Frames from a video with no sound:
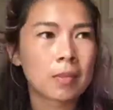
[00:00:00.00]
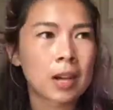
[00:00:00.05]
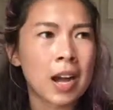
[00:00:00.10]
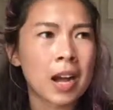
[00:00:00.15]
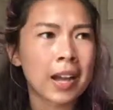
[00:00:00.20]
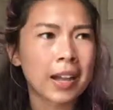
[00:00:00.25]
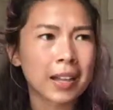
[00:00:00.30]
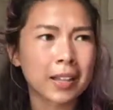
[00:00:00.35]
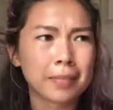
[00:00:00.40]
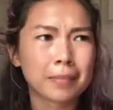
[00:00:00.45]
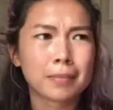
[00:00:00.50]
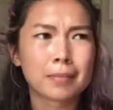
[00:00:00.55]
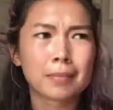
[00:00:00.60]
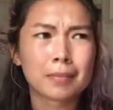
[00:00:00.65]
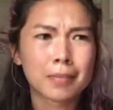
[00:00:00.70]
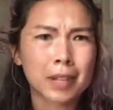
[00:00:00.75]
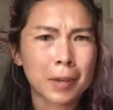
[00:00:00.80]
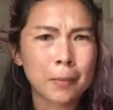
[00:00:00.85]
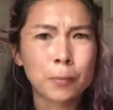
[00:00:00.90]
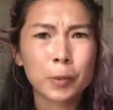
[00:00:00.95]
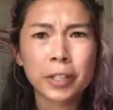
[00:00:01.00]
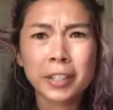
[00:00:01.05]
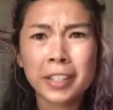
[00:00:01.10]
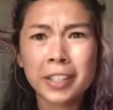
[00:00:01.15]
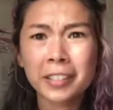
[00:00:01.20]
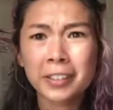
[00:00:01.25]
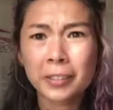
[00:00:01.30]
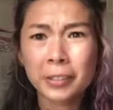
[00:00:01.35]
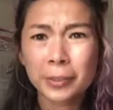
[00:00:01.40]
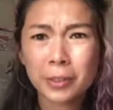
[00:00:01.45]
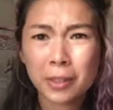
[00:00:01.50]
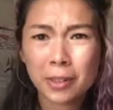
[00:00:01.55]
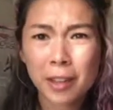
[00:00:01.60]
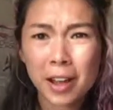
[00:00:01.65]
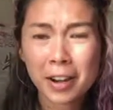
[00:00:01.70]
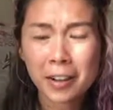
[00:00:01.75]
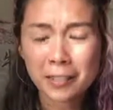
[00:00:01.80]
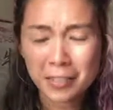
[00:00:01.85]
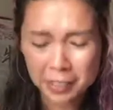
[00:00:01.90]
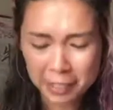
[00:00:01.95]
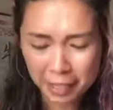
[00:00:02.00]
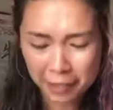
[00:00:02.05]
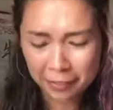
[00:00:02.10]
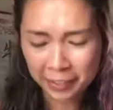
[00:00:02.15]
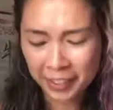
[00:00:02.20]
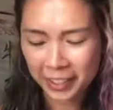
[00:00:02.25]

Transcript: I'm working through a lot of stuff